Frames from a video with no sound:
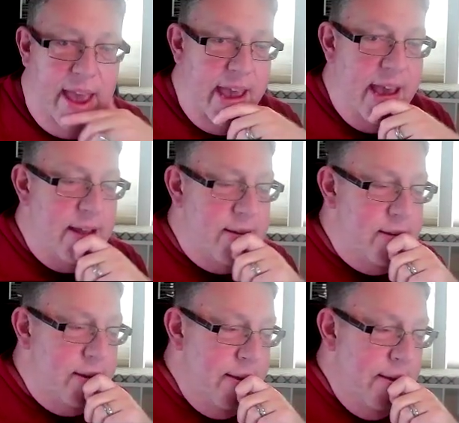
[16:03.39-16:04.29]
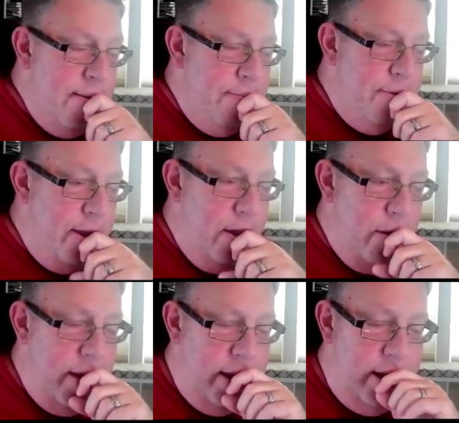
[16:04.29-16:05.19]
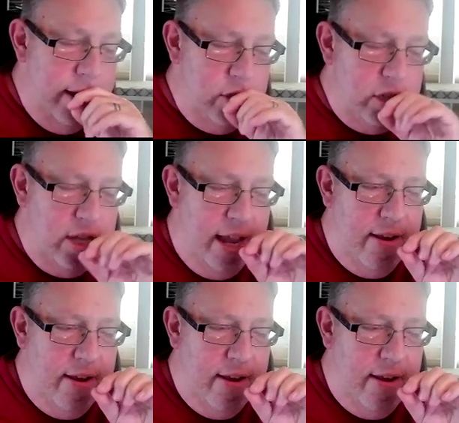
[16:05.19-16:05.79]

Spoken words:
And and